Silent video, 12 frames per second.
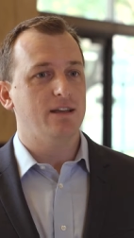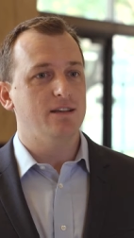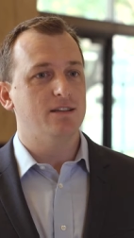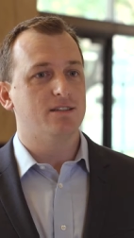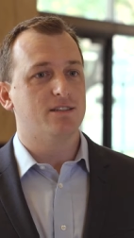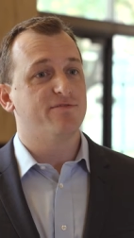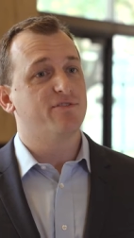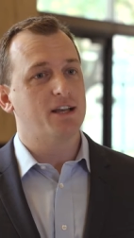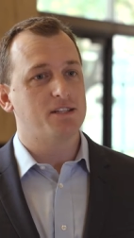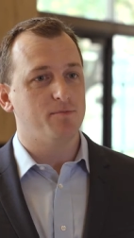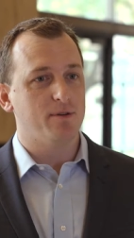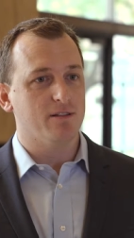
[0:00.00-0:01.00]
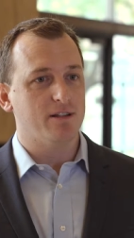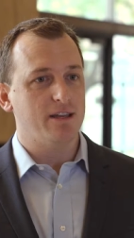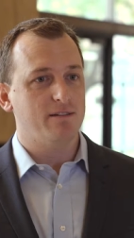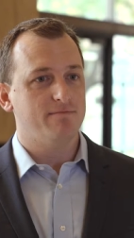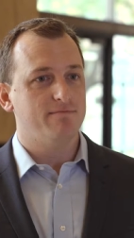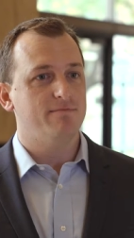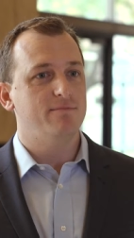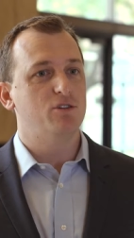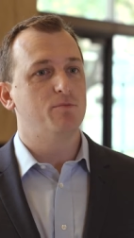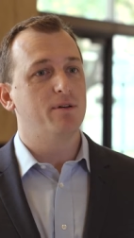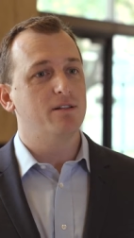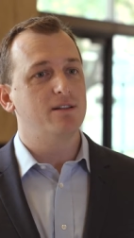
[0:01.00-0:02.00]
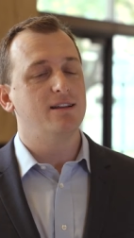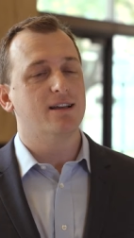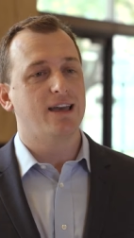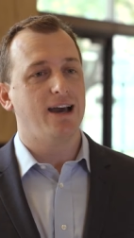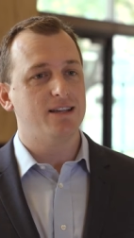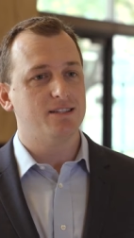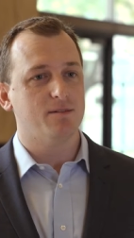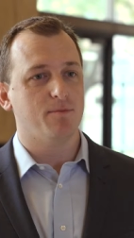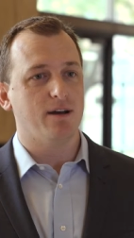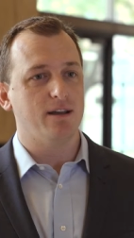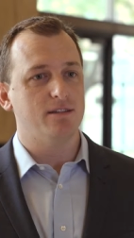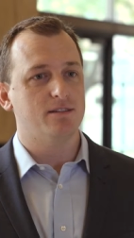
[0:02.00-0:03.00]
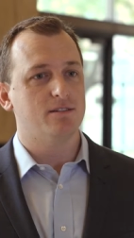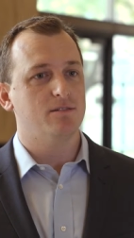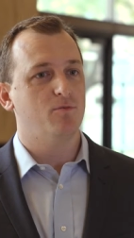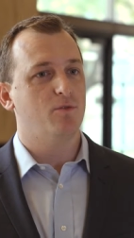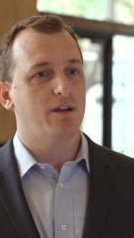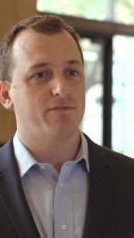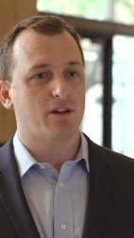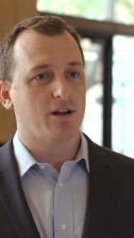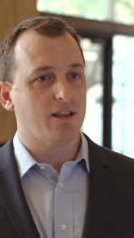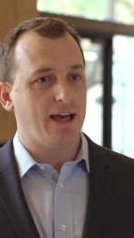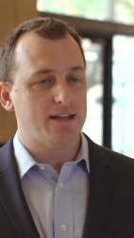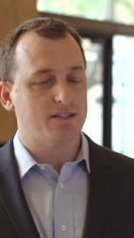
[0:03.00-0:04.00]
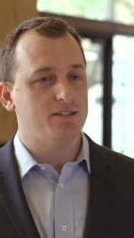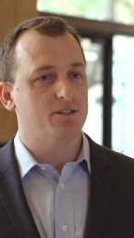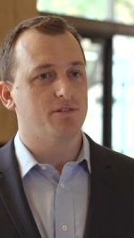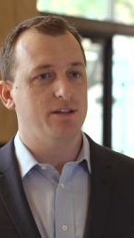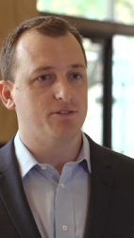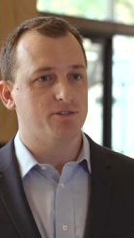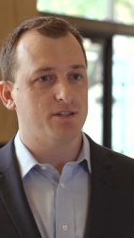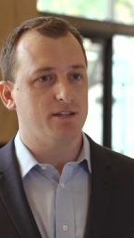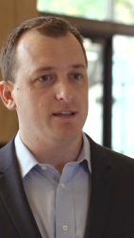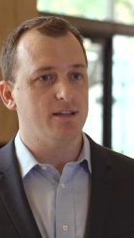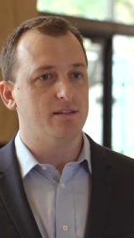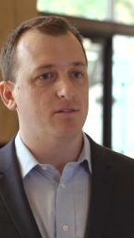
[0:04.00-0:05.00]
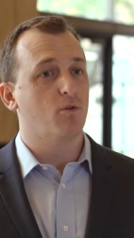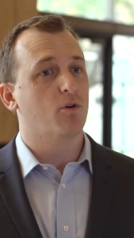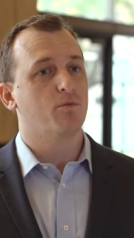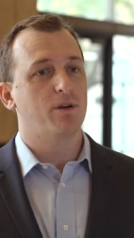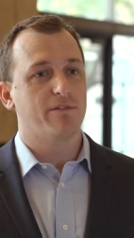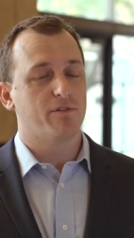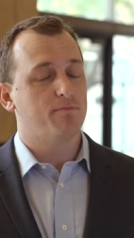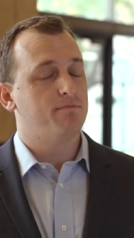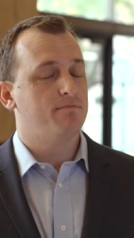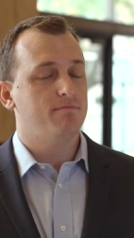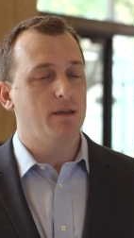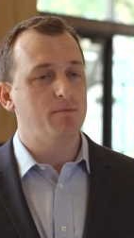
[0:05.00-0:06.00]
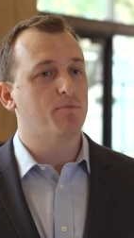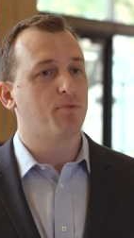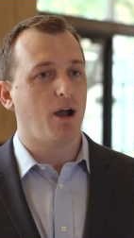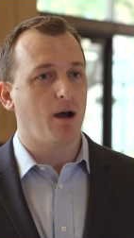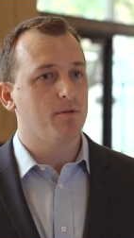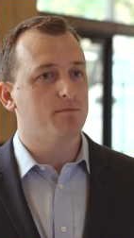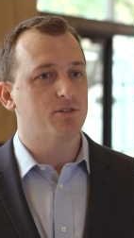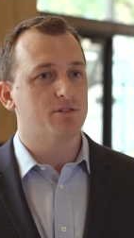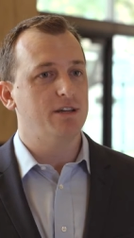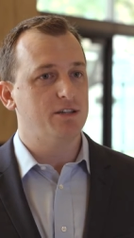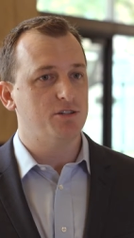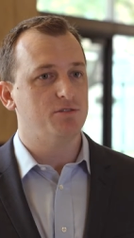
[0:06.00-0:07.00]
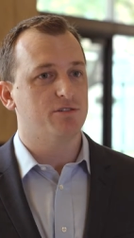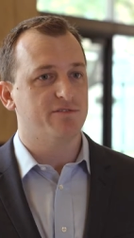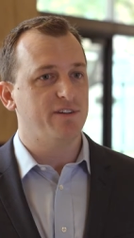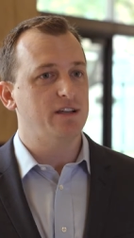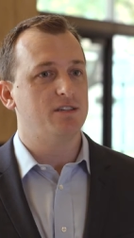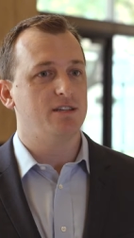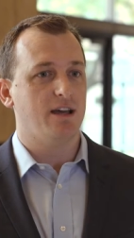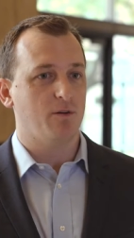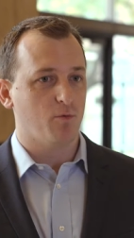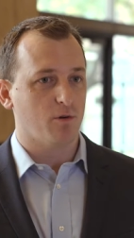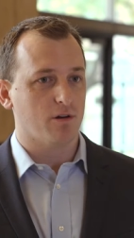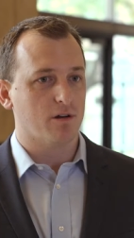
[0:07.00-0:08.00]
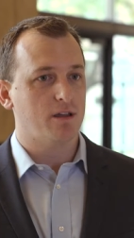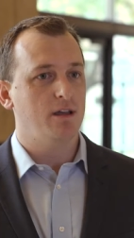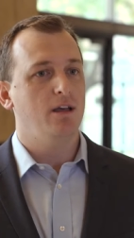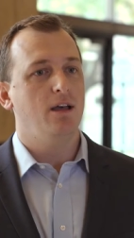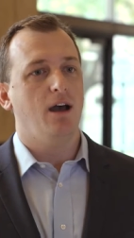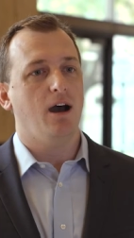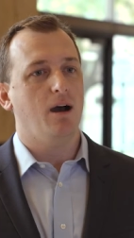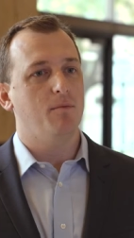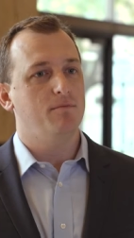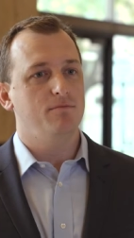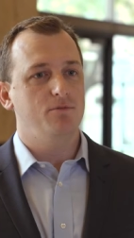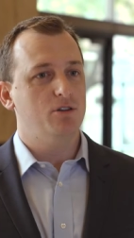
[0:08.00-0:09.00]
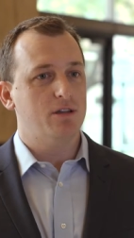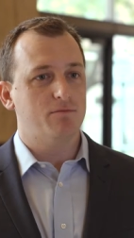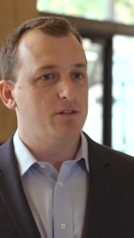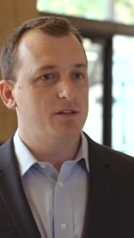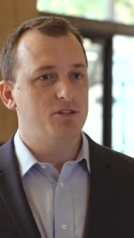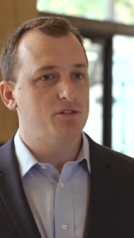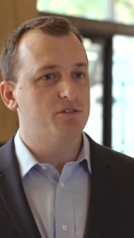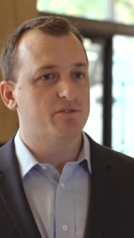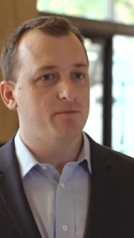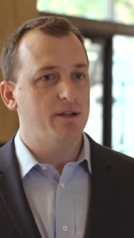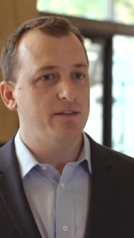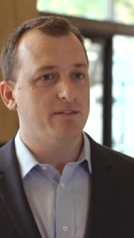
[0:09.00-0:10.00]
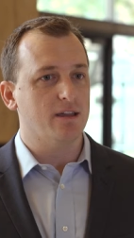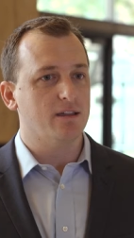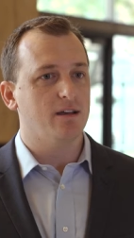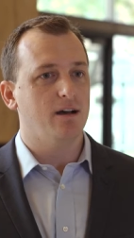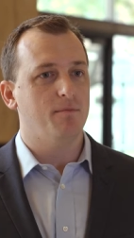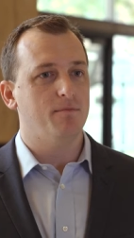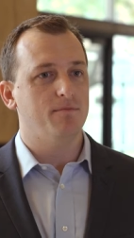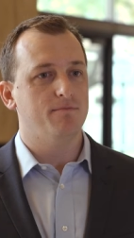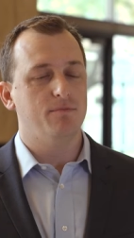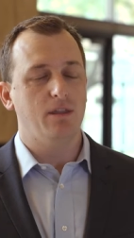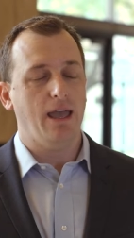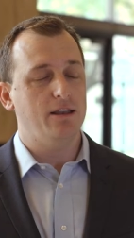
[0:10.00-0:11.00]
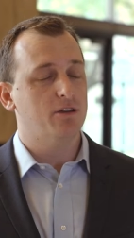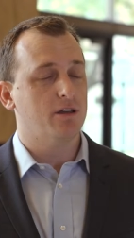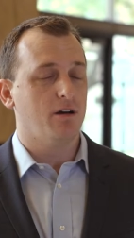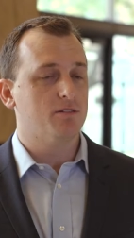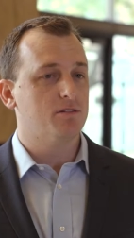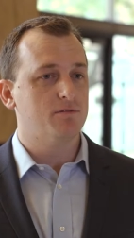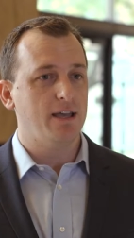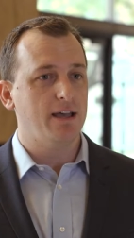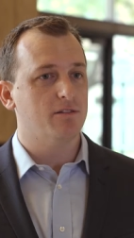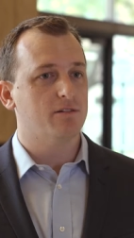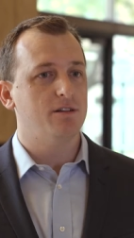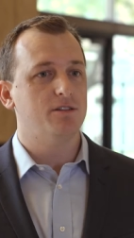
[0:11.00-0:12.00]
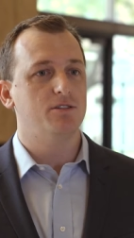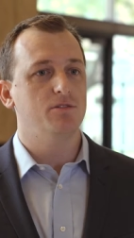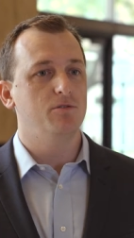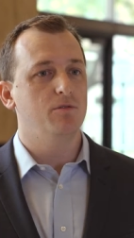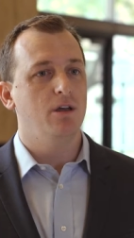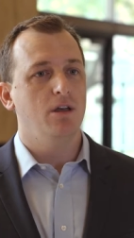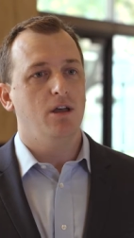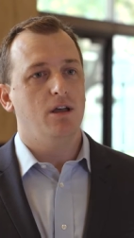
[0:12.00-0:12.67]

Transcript: is flexibility. Your ability to customize whatever classes you're interested in or whatever maybe problems or issues you're facing at work, um, you can really choose from anything. Um, and you can also tailor it to